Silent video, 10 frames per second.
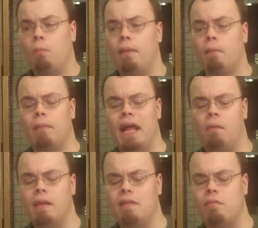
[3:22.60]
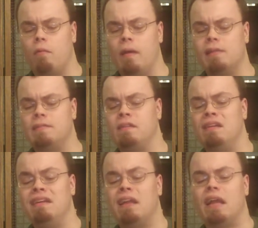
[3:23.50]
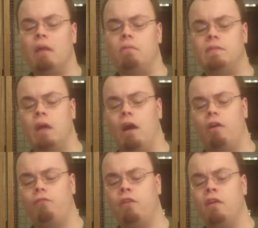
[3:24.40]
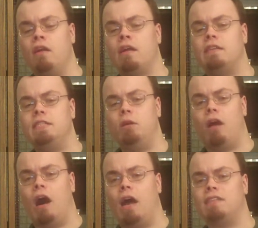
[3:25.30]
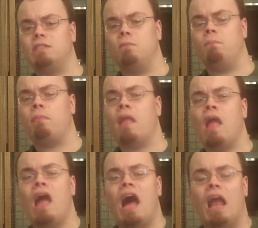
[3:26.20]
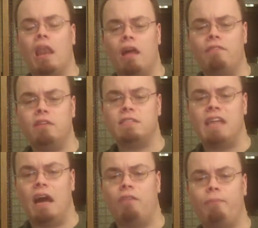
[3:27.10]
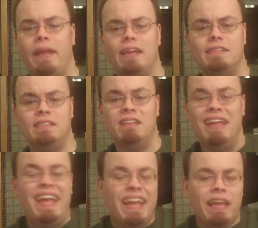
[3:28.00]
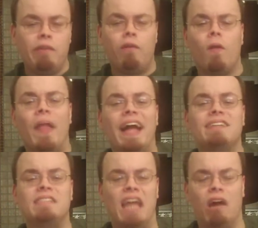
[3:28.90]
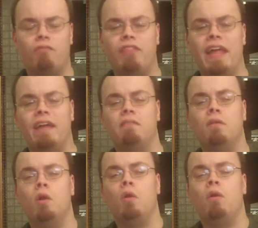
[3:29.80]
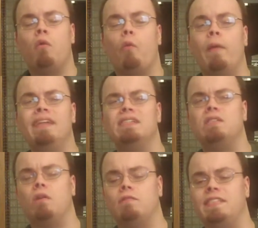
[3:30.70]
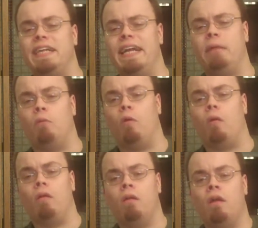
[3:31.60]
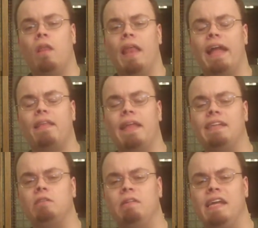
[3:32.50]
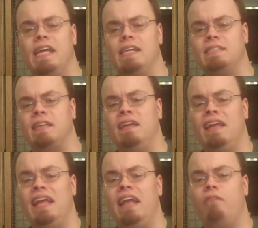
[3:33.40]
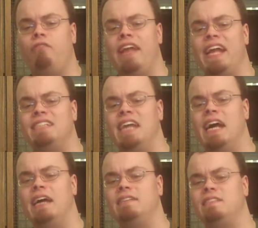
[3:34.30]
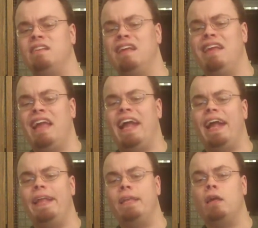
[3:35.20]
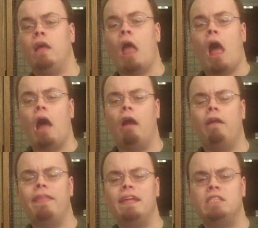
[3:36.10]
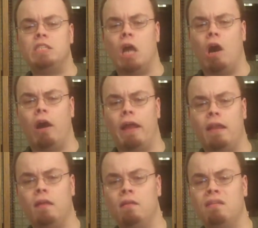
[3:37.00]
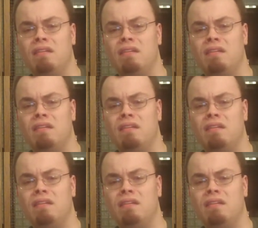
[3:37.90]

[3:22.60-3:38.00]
but I'm glad whatever it was got resolved, because you're awesome. I love your stuff because you collect stuff that we just don't see anymore, like Laserdisc and VHS, and other than Sean,